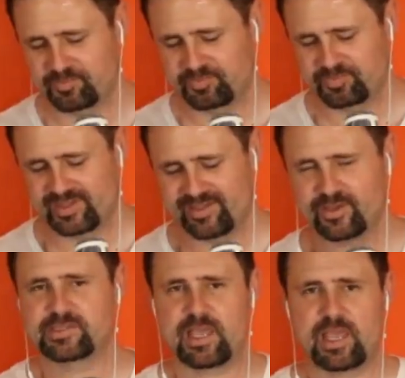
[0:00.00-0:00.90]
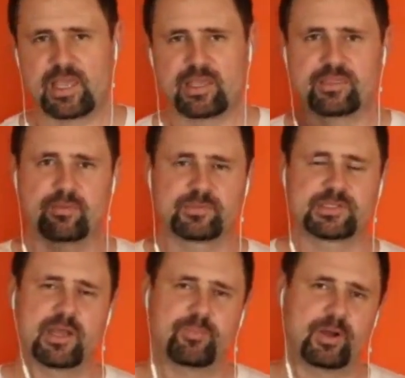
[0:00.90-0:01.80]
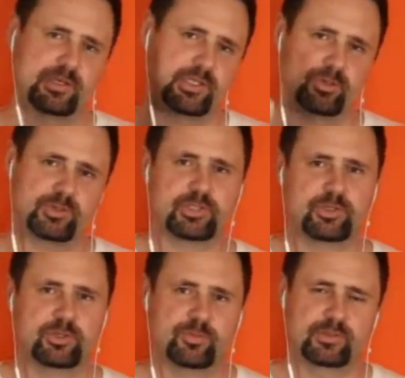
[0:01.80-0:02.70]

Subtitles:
Give us a thumbs up on YouTube